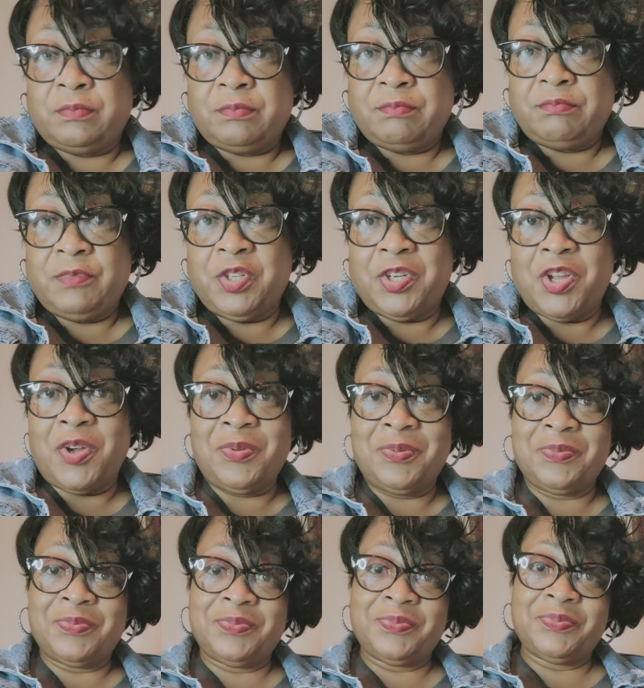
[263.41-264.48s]
you know
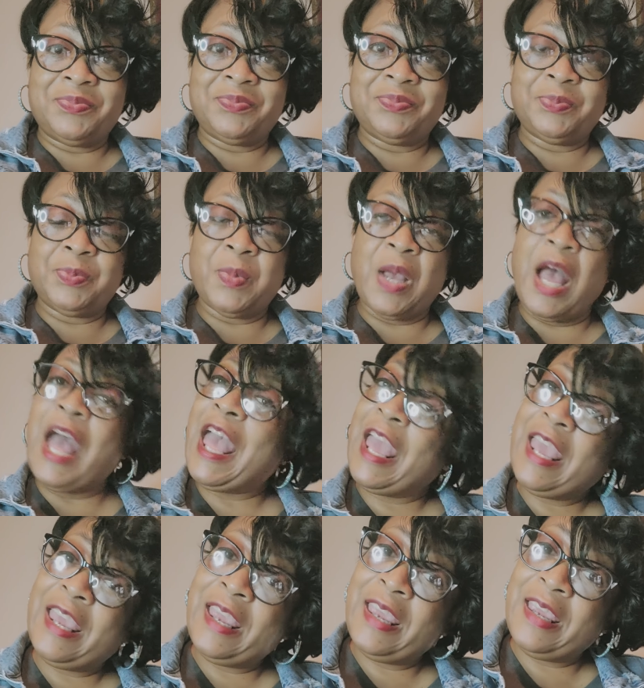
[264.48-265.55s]

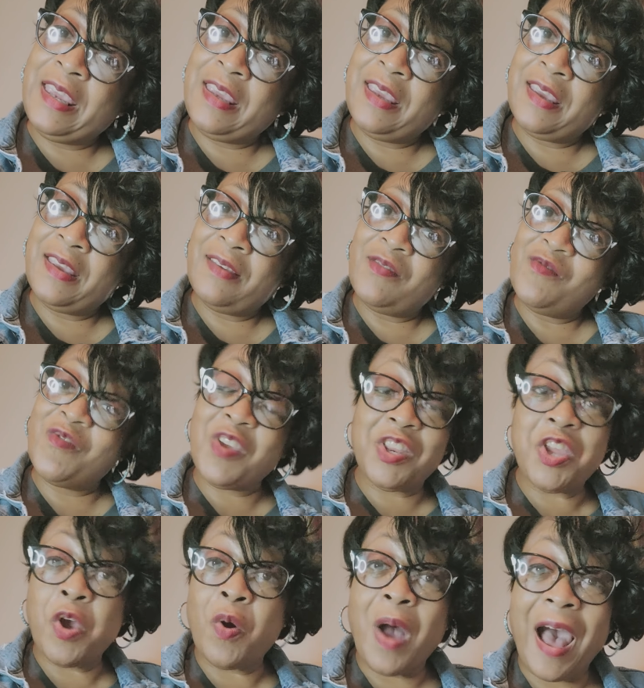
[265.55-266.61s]
a
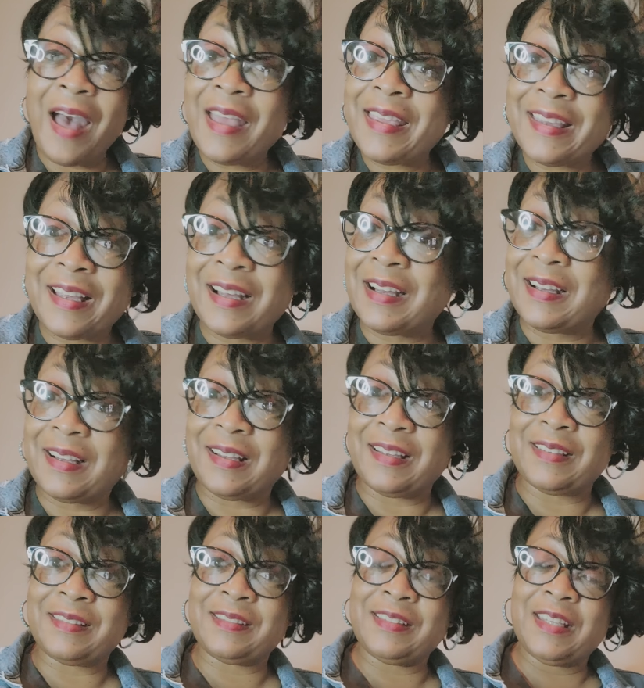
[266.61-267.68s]
video icon,
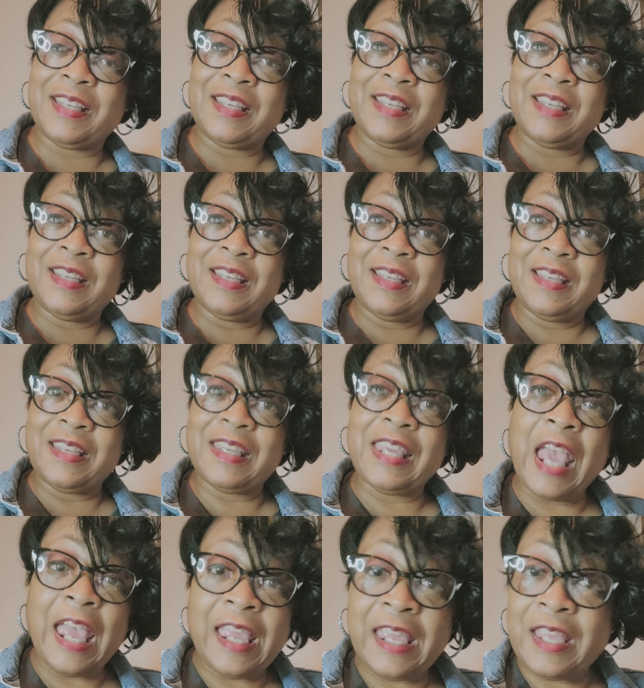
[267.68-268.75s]

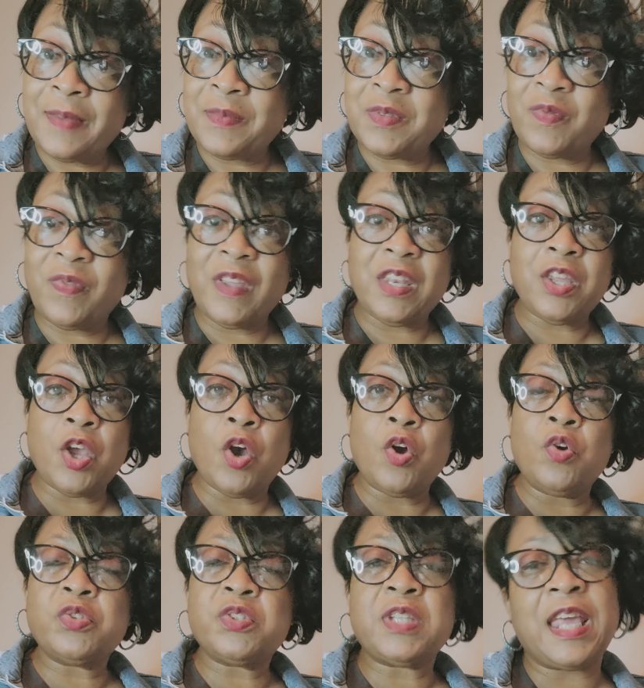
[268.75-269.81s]
games,
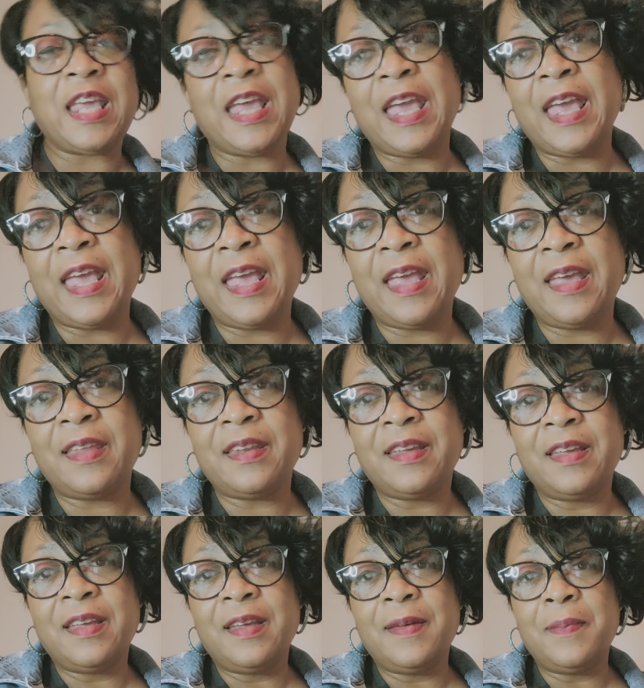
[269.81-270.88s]
videos. They had
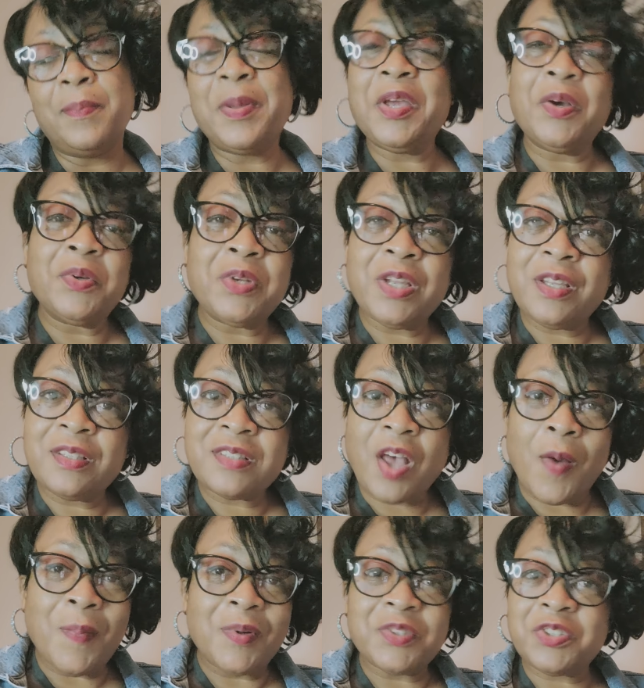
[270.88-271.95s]
buildings
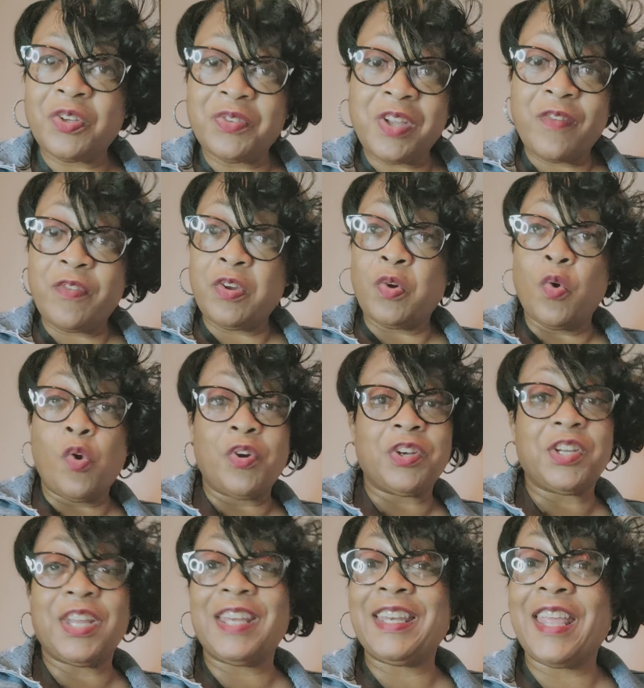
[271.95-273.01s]
almost on every corner
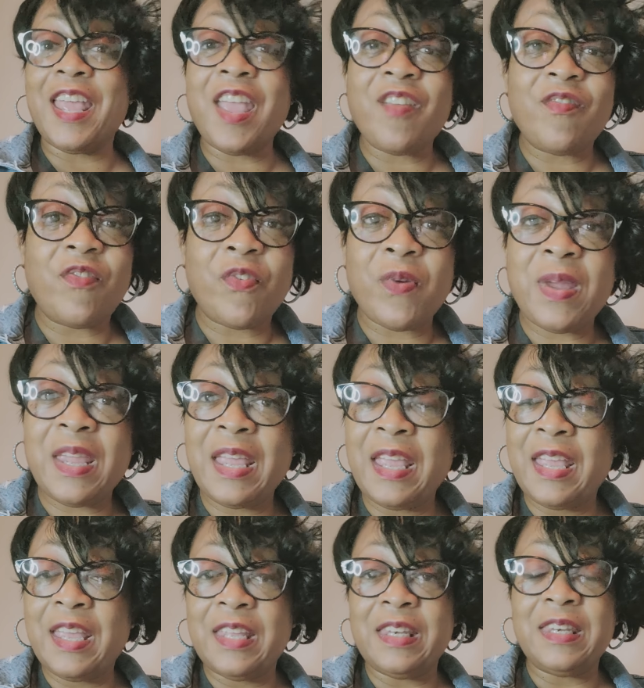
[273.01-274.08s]
in every
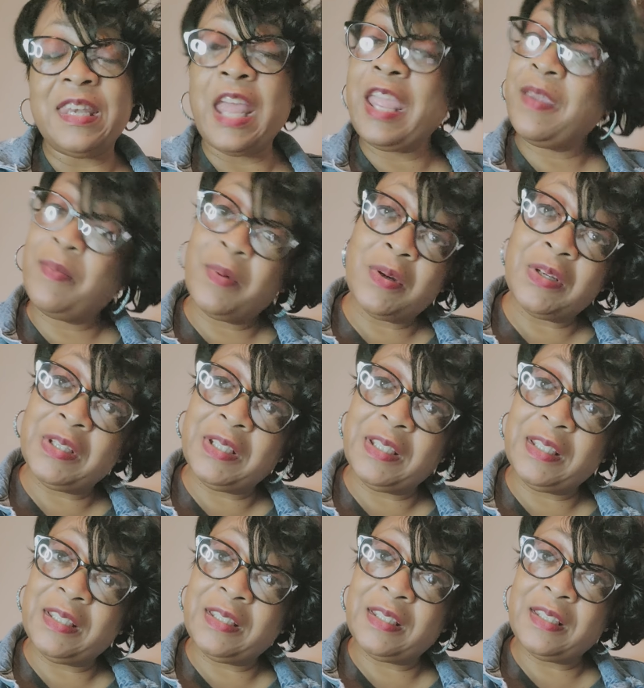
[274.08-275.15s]

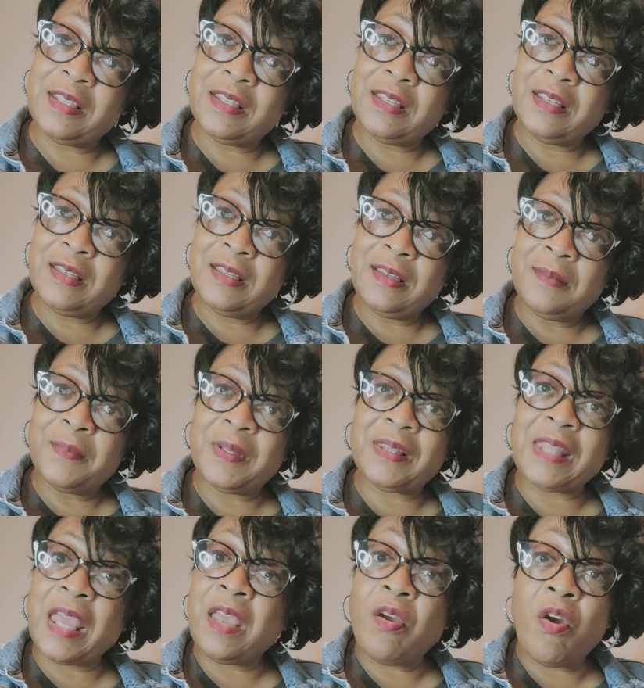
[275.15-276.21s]
neighborhood, but
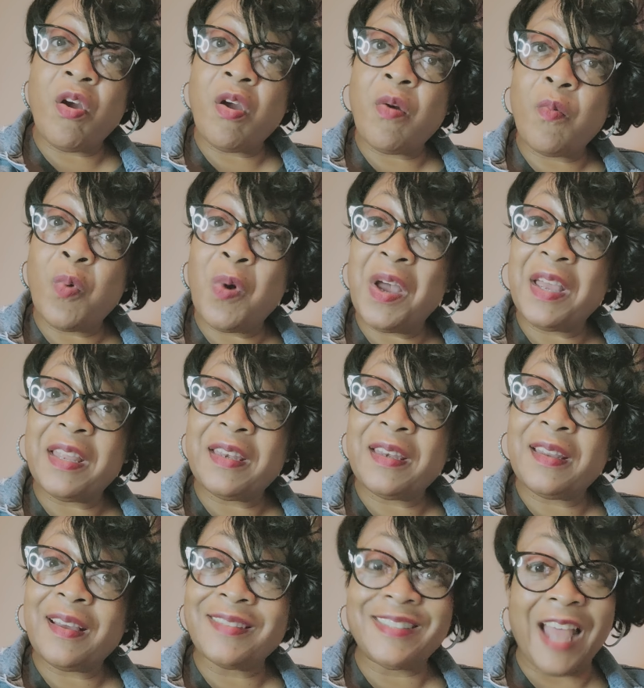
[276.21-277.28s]
they are what?
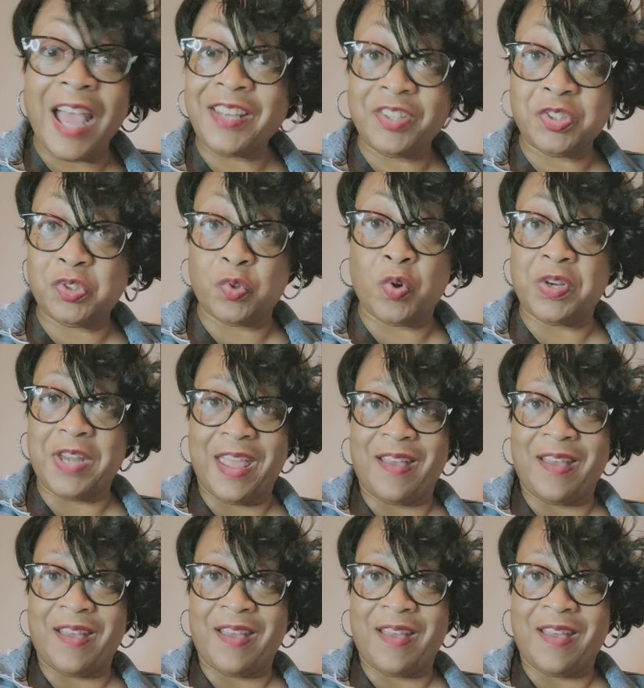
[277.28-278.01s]
A dinosaur now.